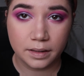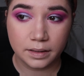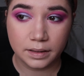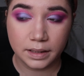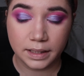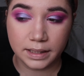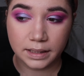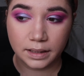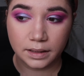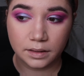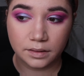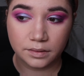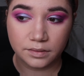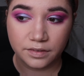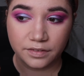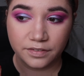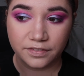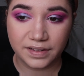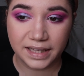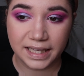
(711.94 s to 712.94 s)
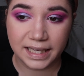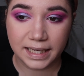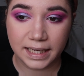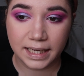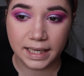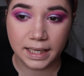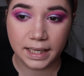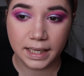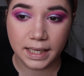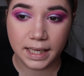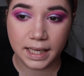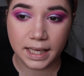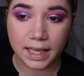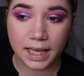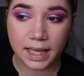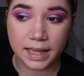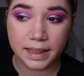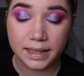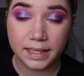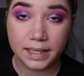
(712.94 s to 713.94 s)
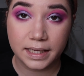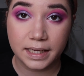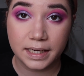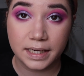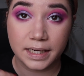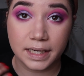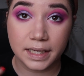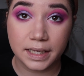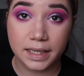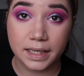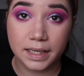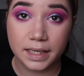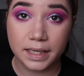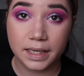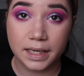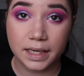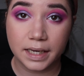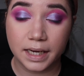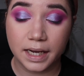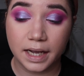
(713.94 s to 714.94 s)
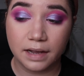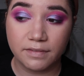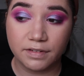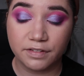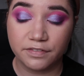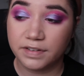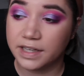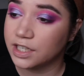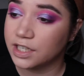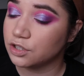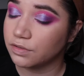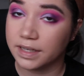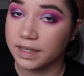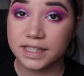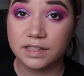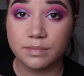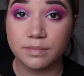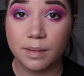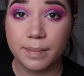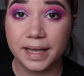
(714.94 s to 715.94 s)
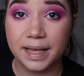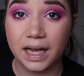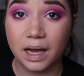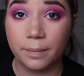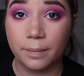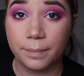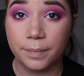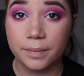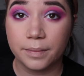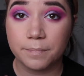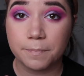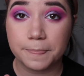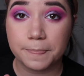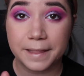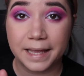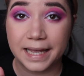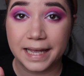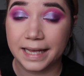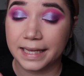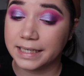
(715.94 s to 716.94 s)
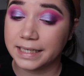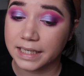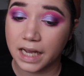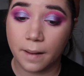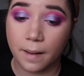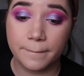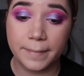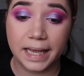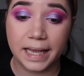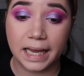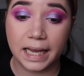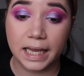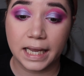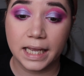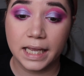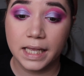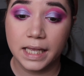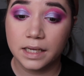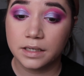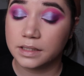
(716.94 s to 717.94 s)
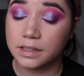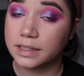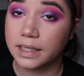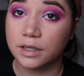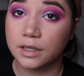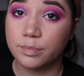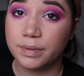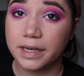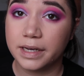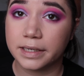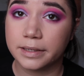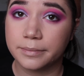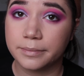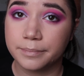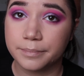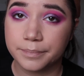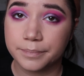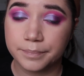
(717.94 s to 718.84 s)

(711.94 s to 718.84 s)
little flick, and then I will finish the rest of my makeup and come back to say goodbye.